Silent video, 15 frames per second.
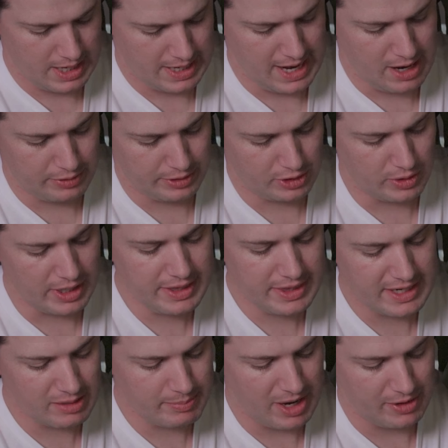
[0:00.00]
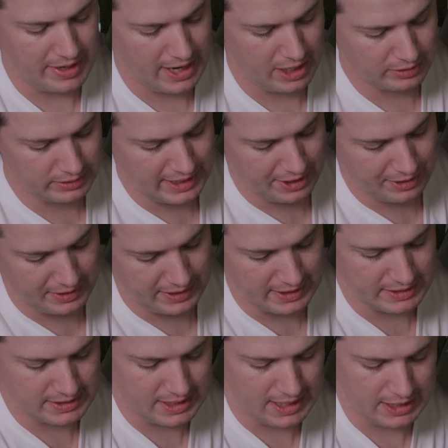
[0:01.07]
Now, the great thing about air layering
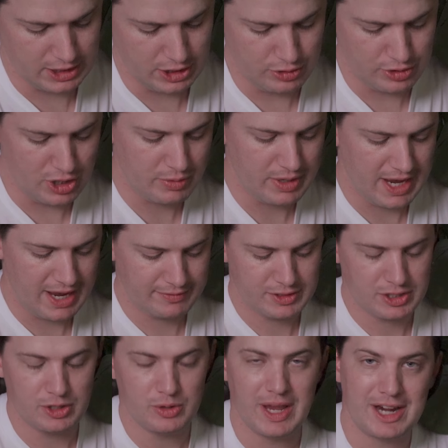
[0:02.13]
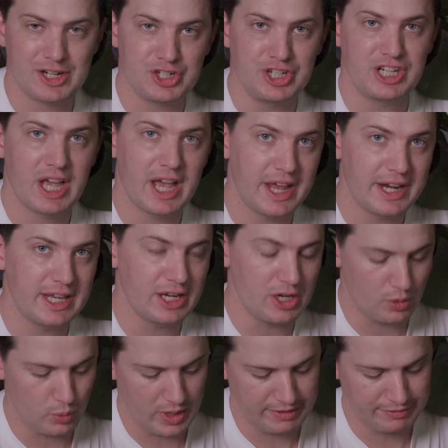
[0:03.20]
is that you don't have to actually cut it
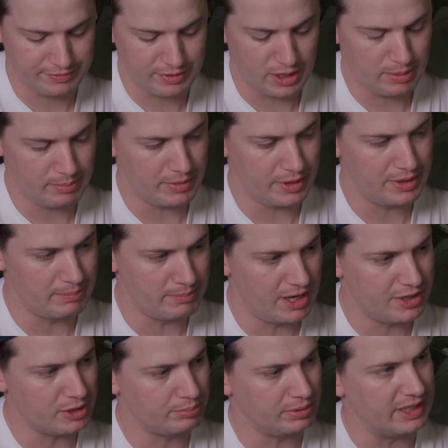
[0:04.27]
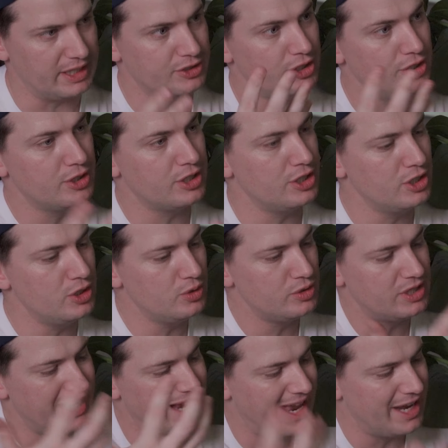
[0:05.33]
away from the mother plant. So you can use
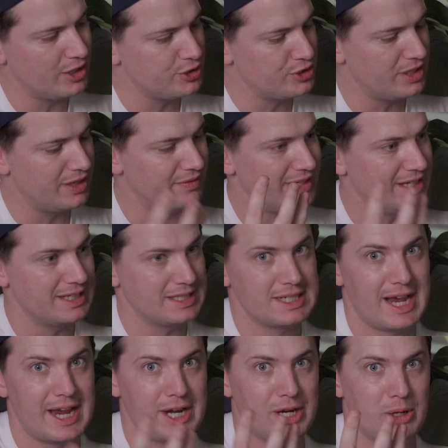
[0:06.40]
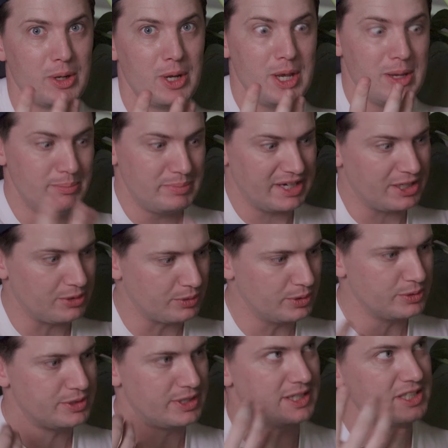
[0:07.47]
the energy of the entire big
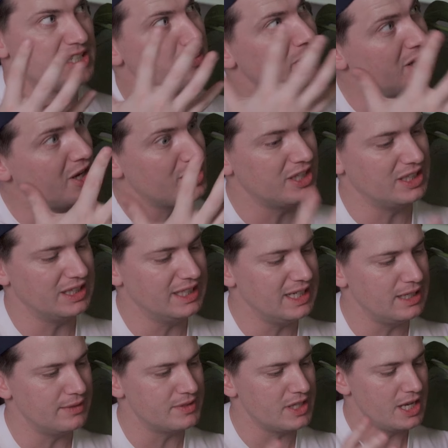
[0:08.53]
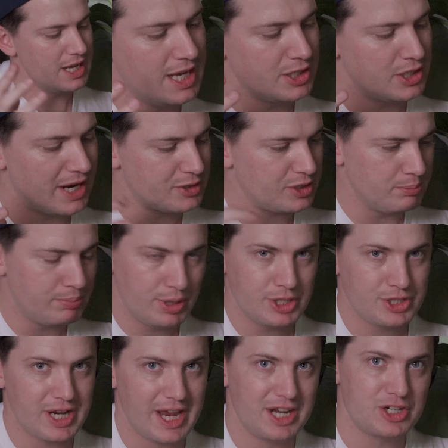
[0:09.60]
root system and all the leaves to actually
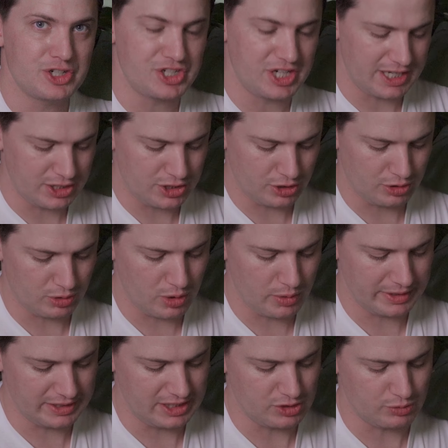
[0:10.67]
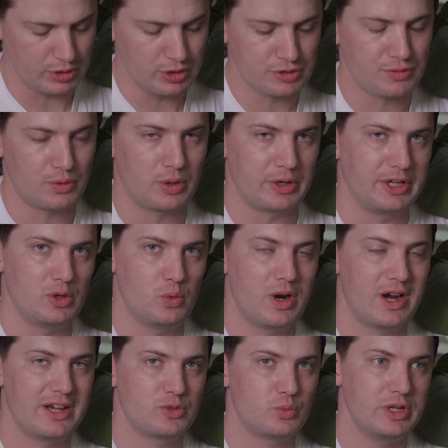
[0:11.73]
push energy into growing these roots for you.
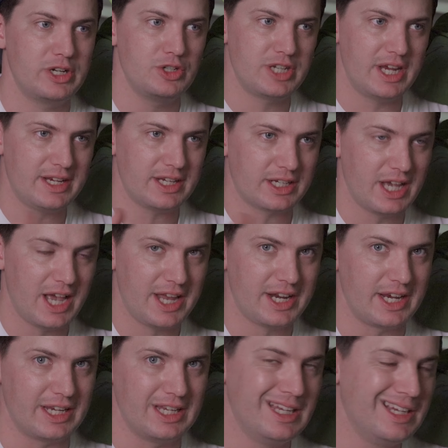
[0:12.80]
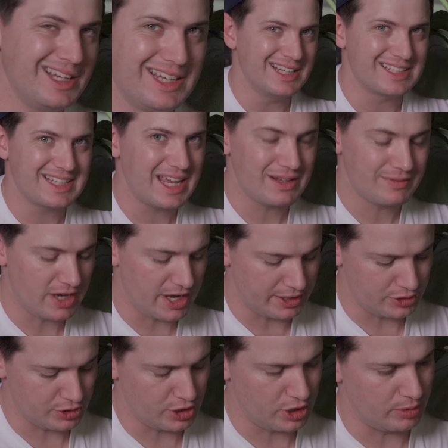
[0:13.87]
Whereas when you take a cutting, it's kind of on
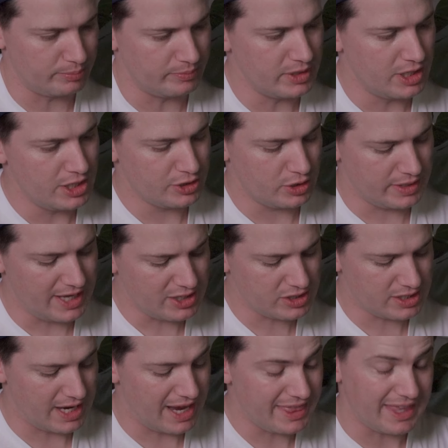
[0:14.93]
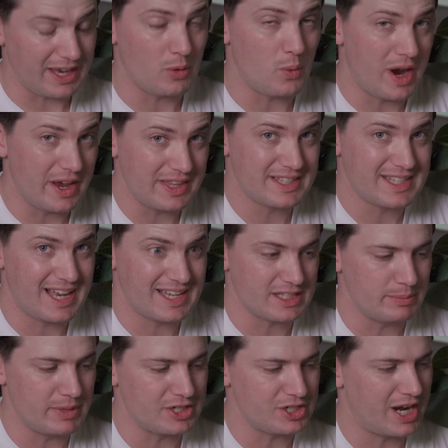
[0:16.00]
its own. So that's, I think, why this has
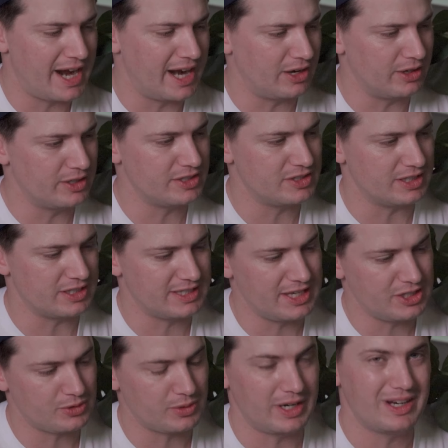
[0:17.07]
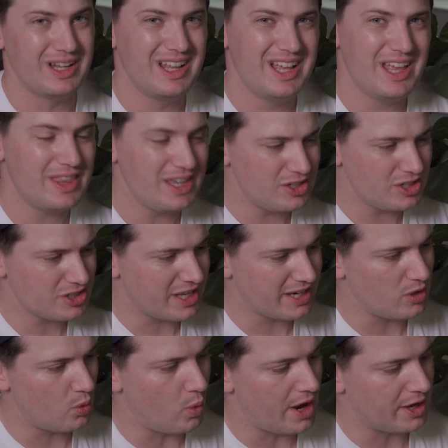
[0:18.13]
a much higher success rate than just
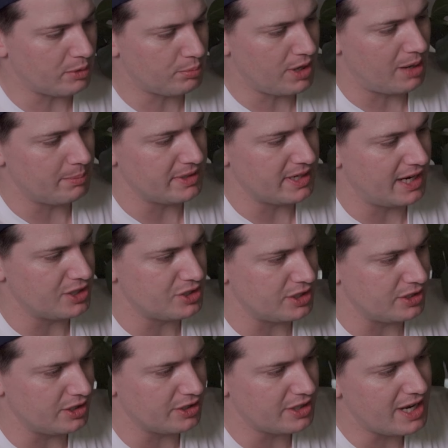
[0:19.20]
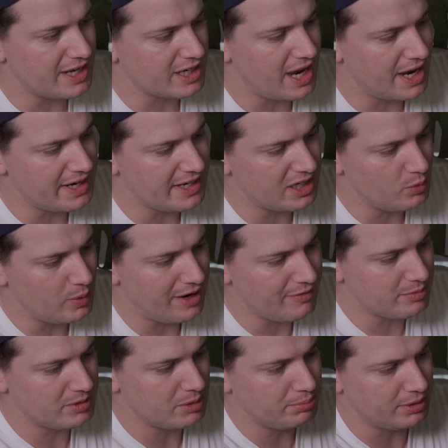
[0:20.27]
like a water propagation. You're not cutting it away
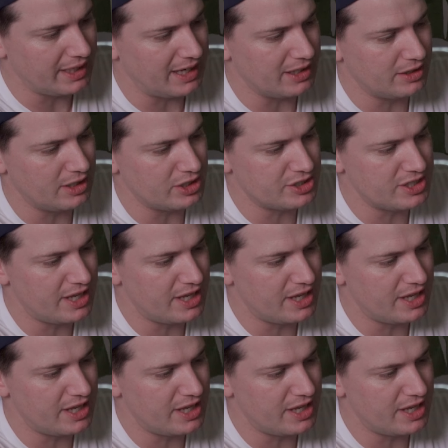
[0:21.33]
from the plant. There's